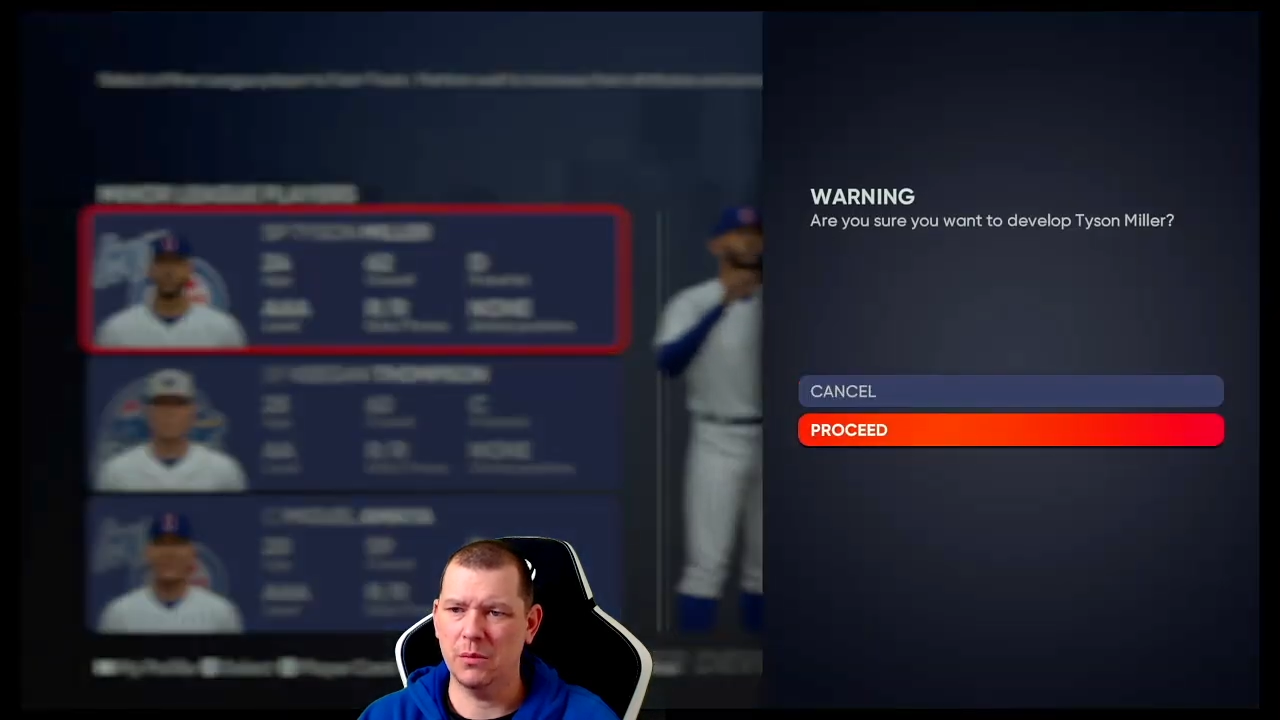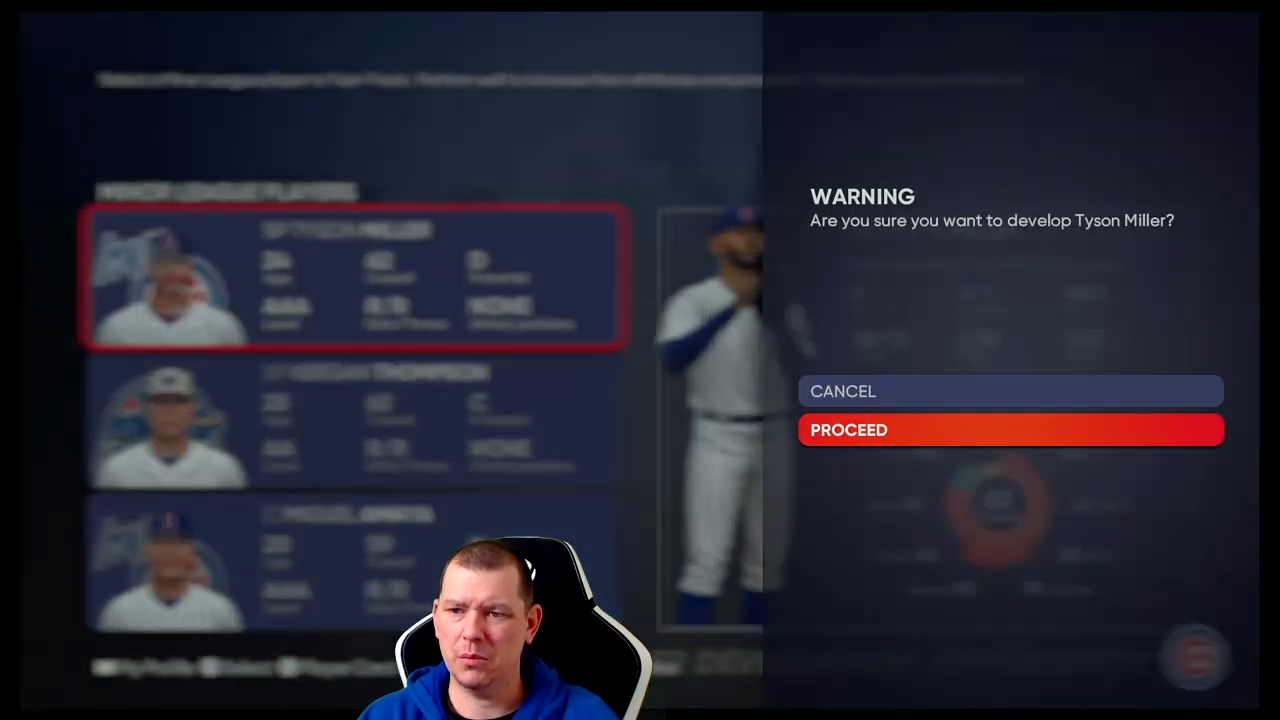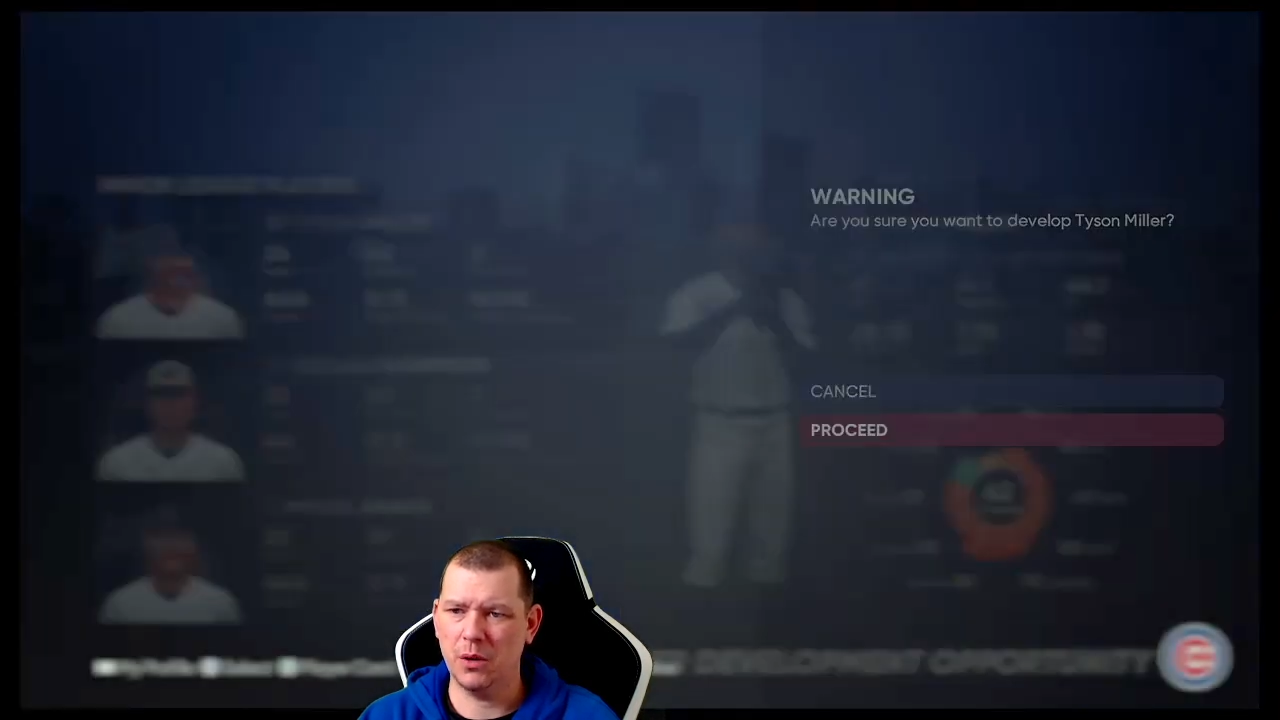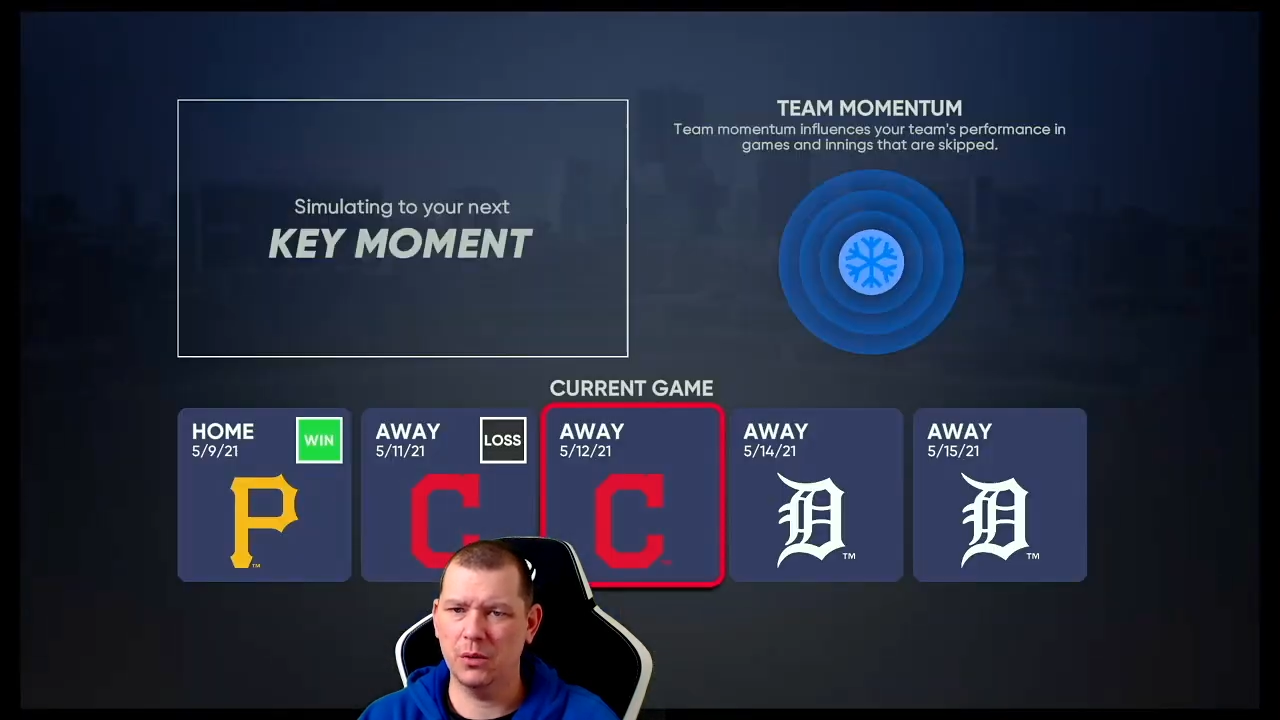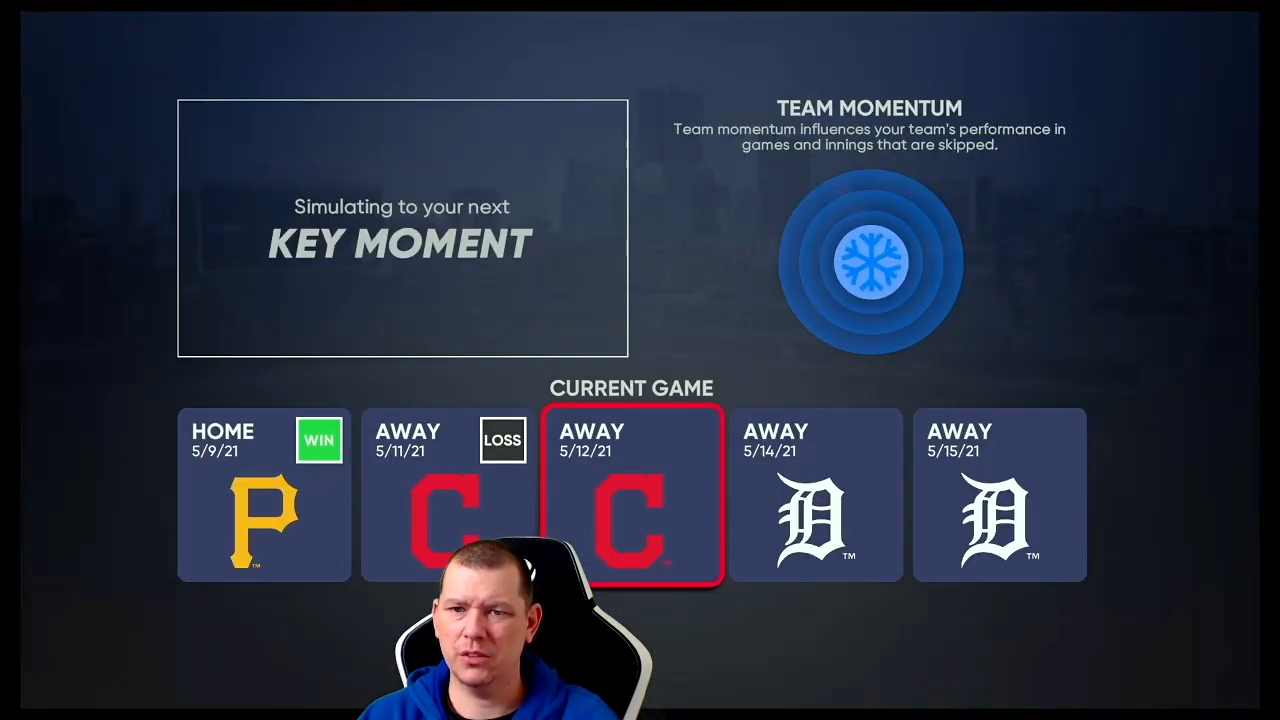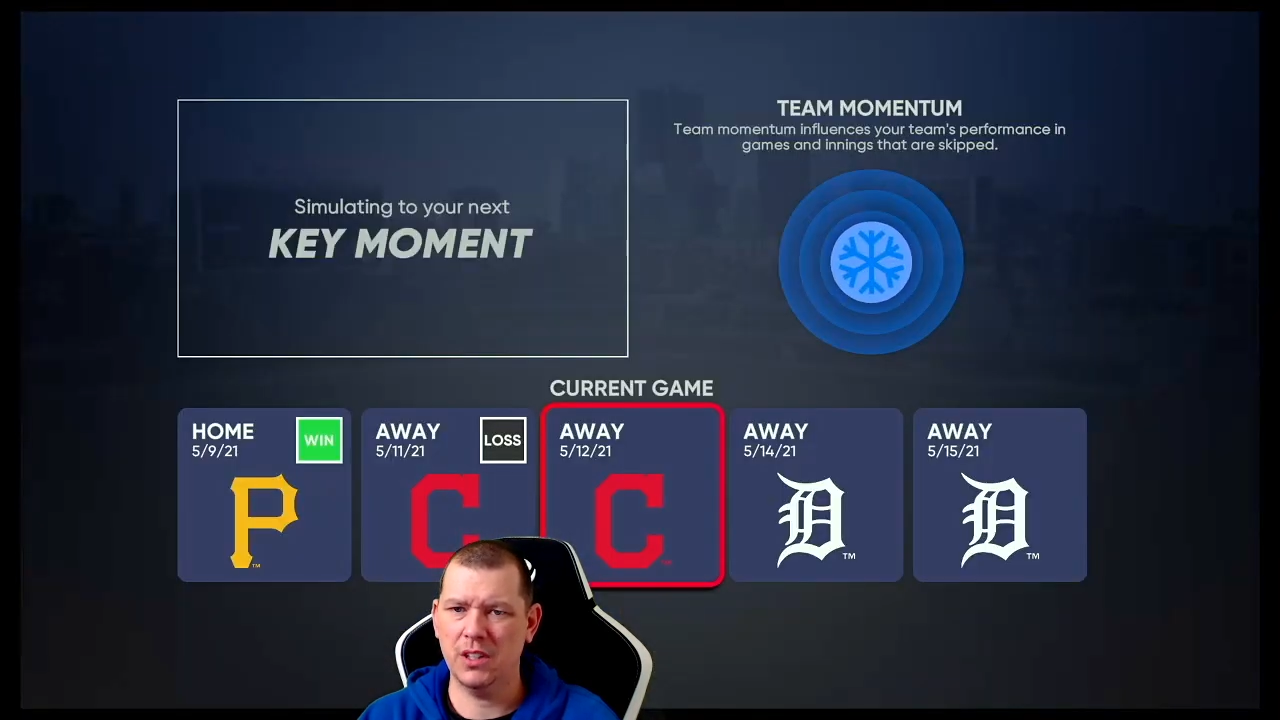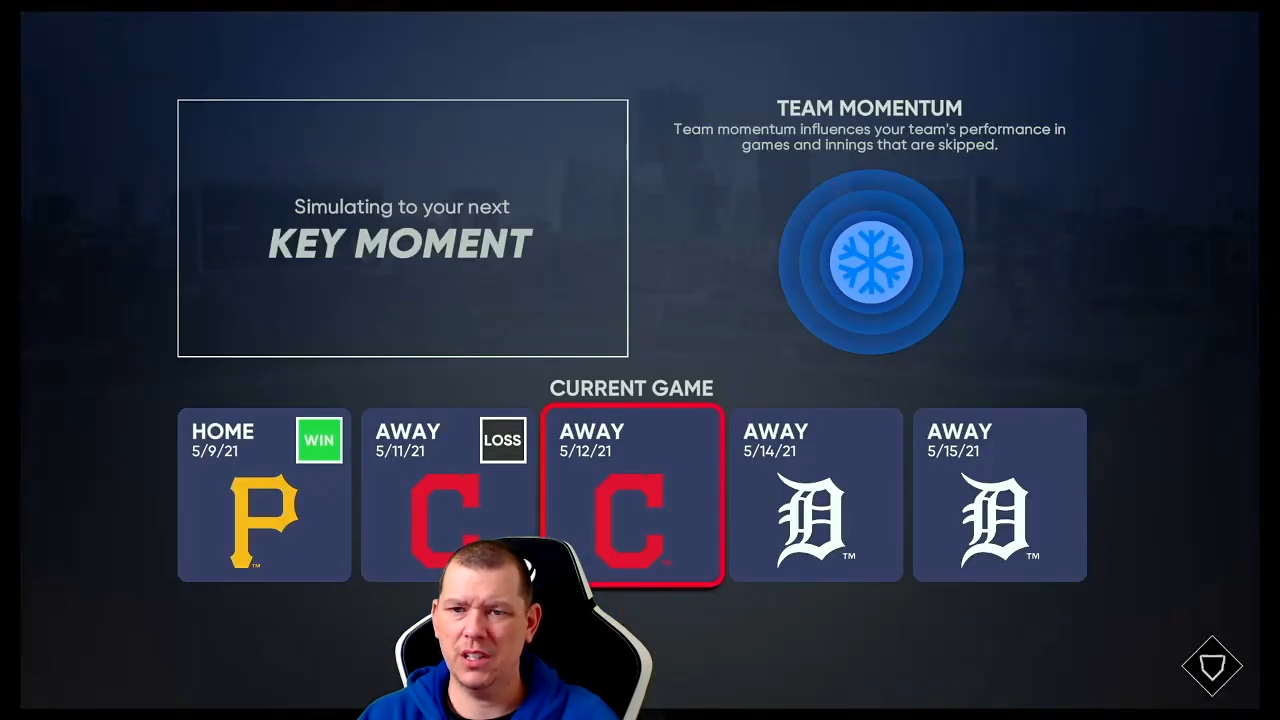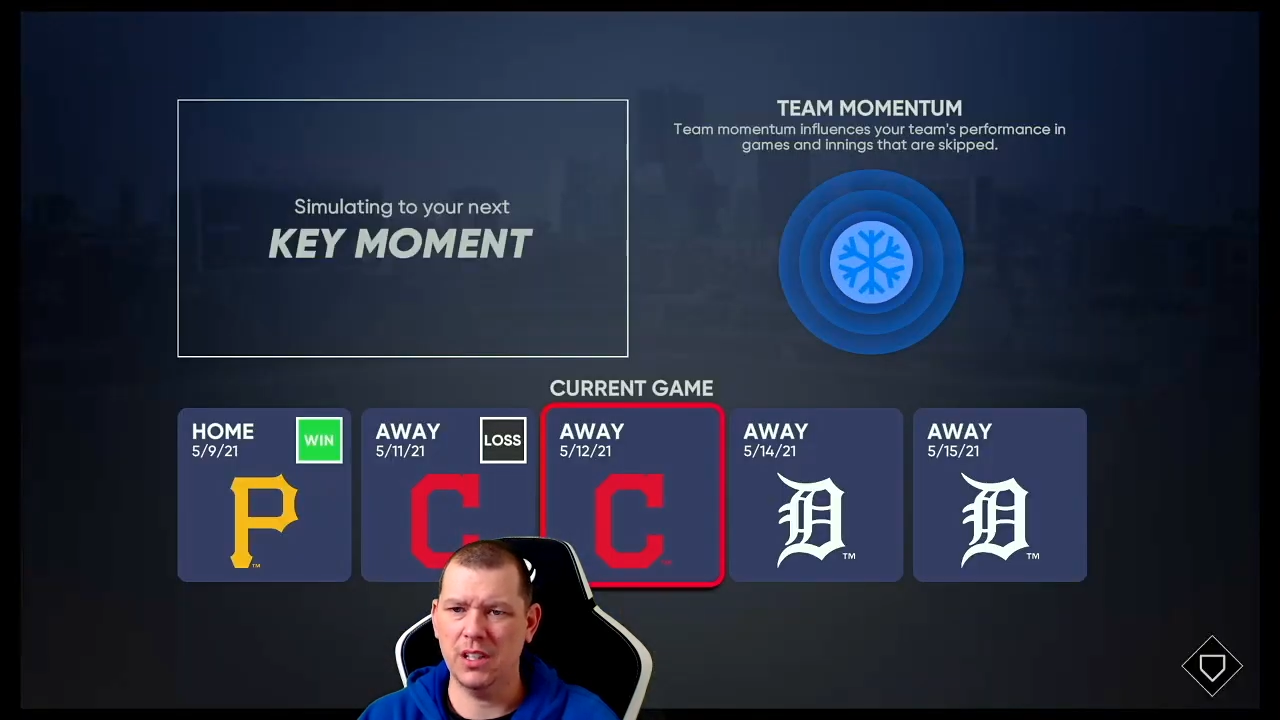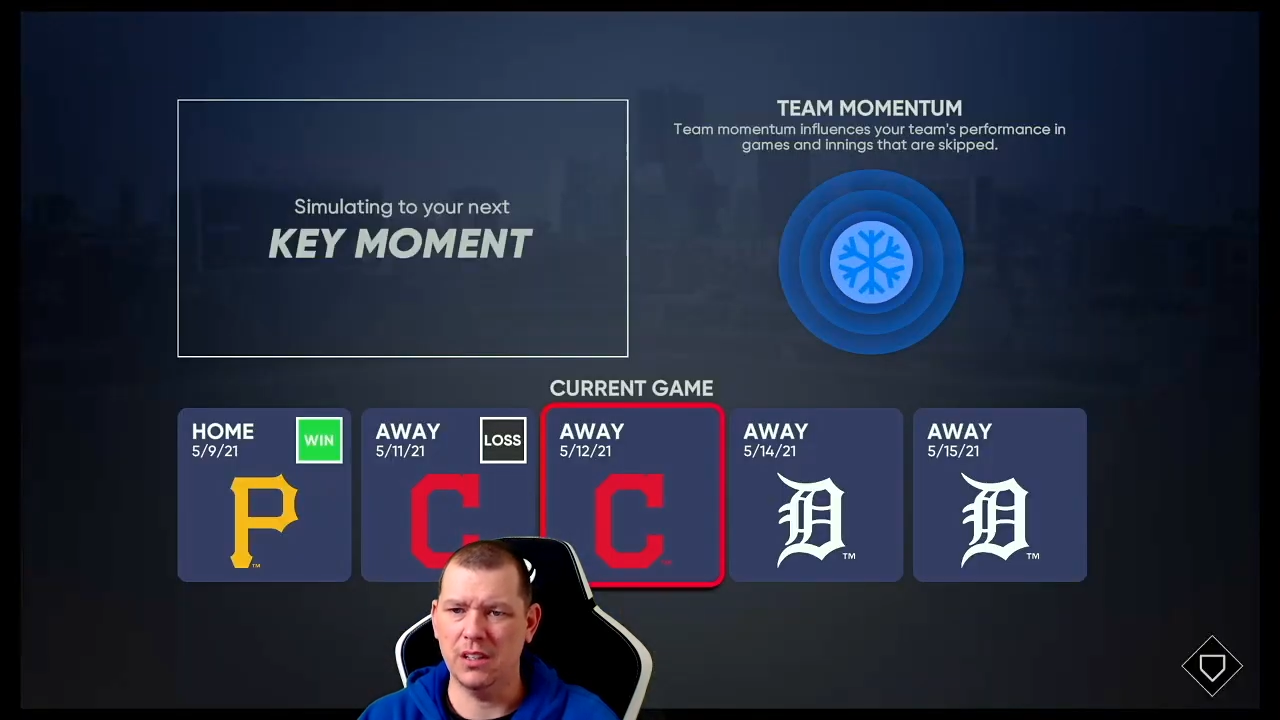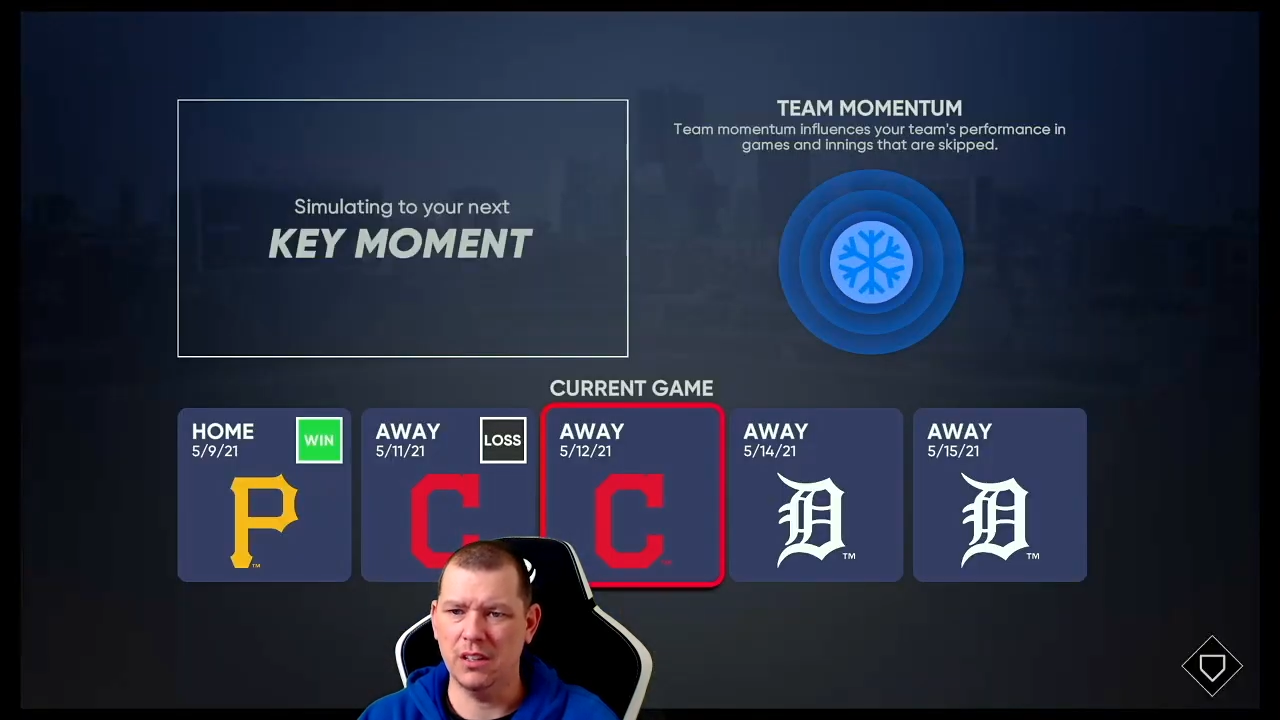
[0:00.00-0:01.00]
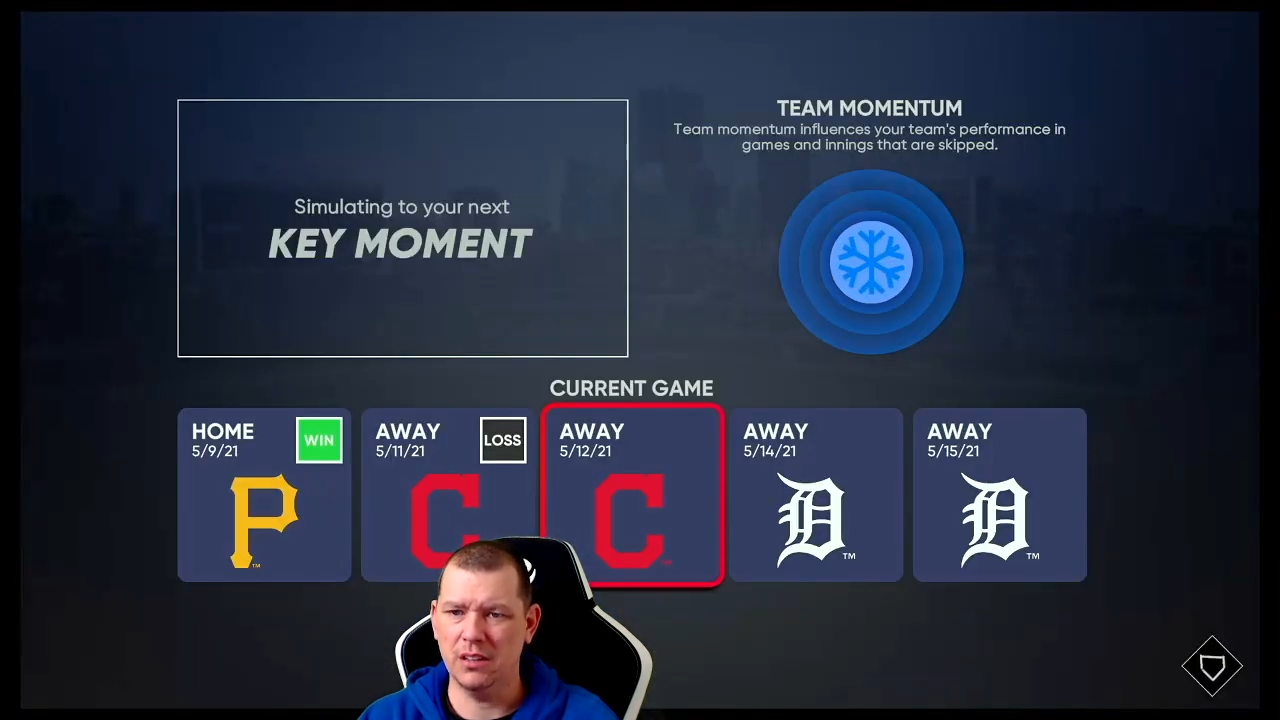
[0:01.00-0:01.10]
Proceed.